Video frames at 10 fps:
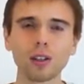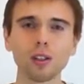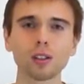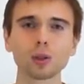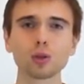
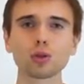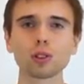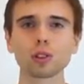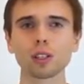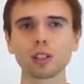You should
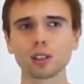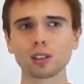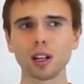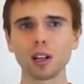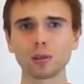not get
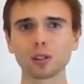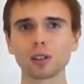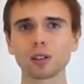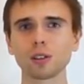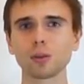upset.
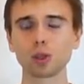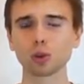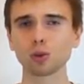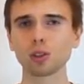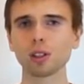
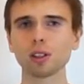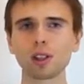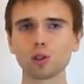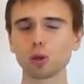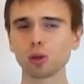In
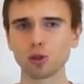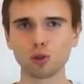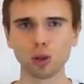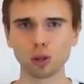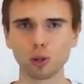fact,
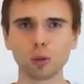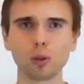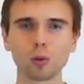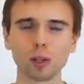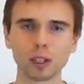nothing
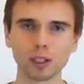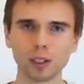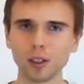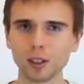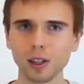special should
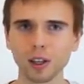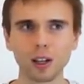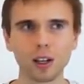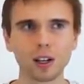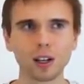happen.
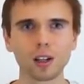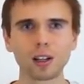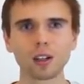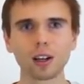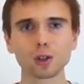
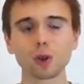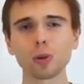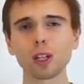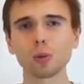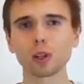The
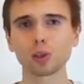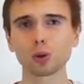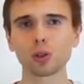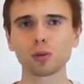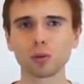special
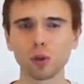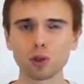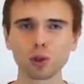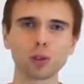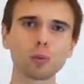thing is
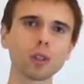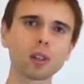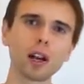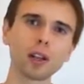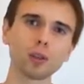that
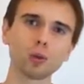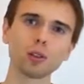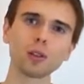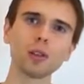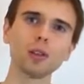you make an
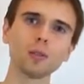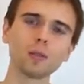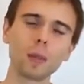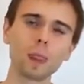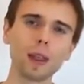
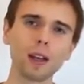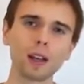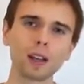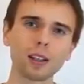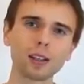effort.
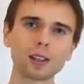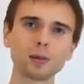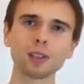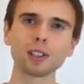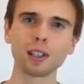
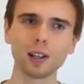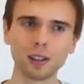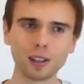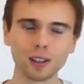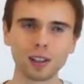If you sat
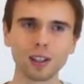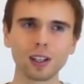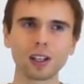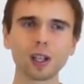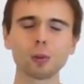down
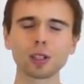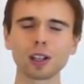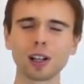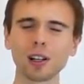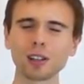
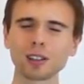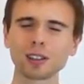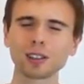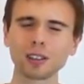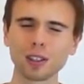and tried to
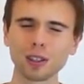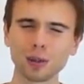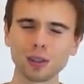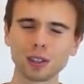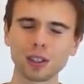
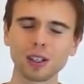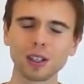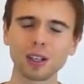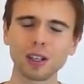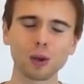concentrate,
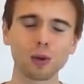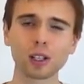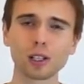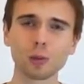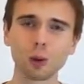
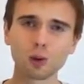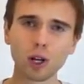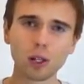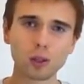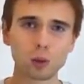and you
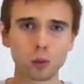did not